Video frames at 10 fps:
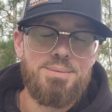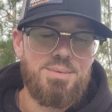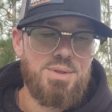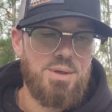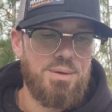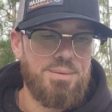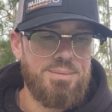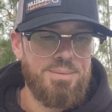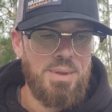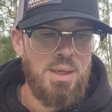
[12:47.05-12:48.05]
So,
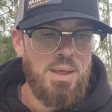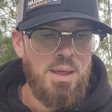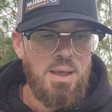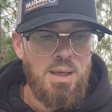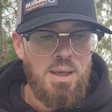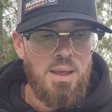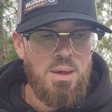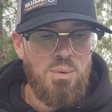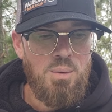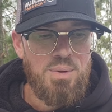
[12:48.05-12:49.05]

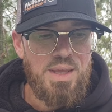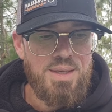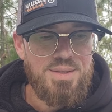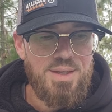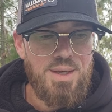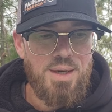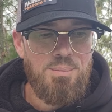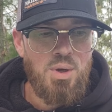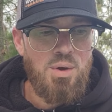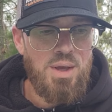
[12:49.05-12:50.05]
anyway, with that said, I'm
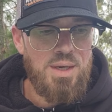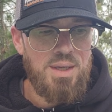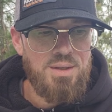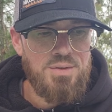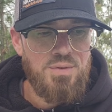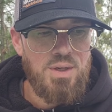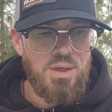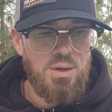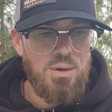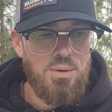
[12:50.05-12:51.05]
gonna go ahead and end this
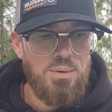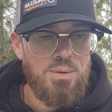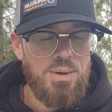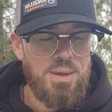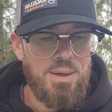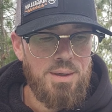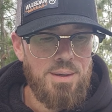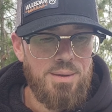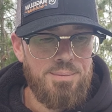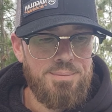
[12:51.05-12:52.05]
video.
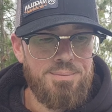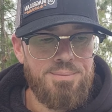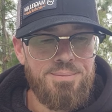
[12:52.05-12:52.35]
Um,